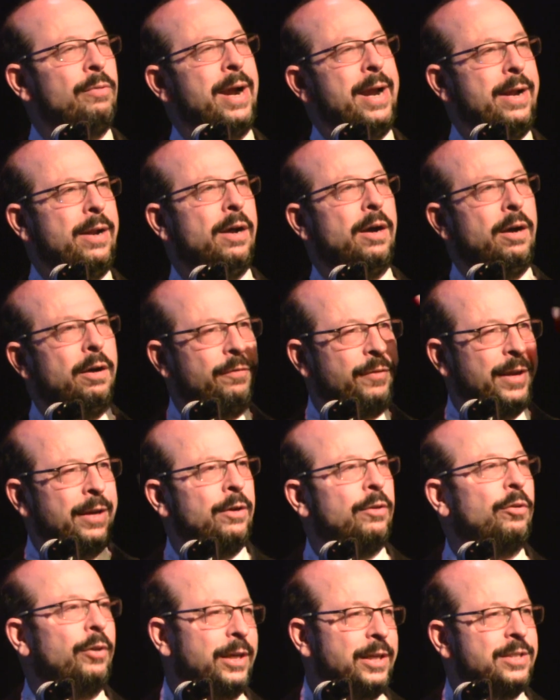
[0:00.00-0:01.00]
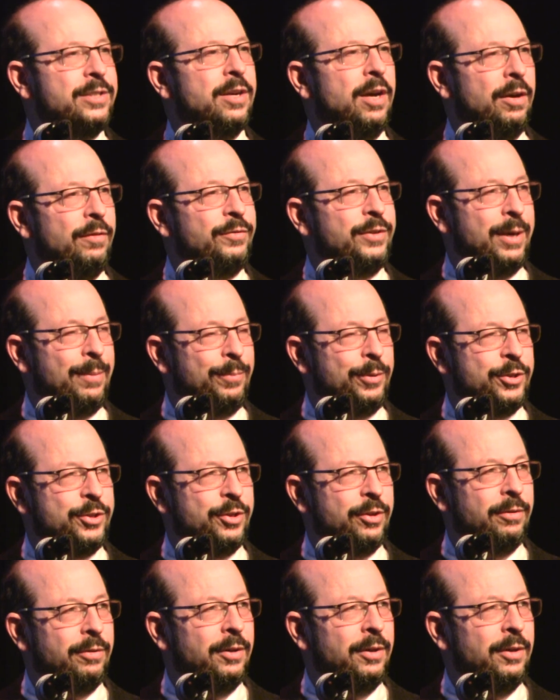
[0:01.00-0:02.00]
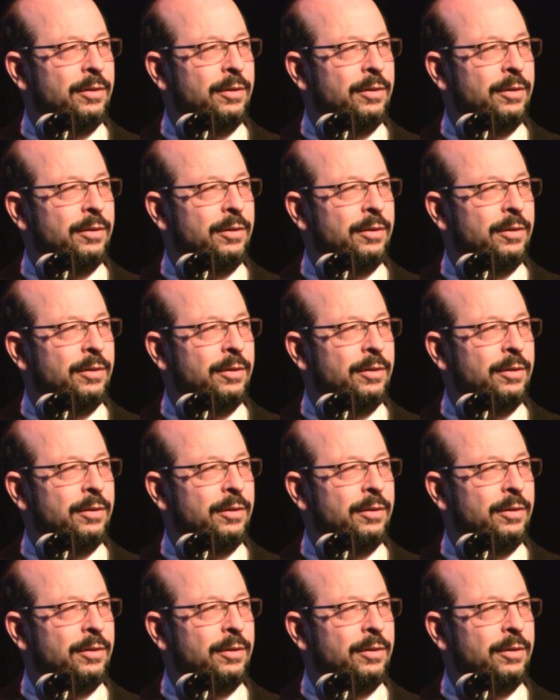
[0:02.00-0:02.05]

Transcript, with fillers: rate of increase of temperature.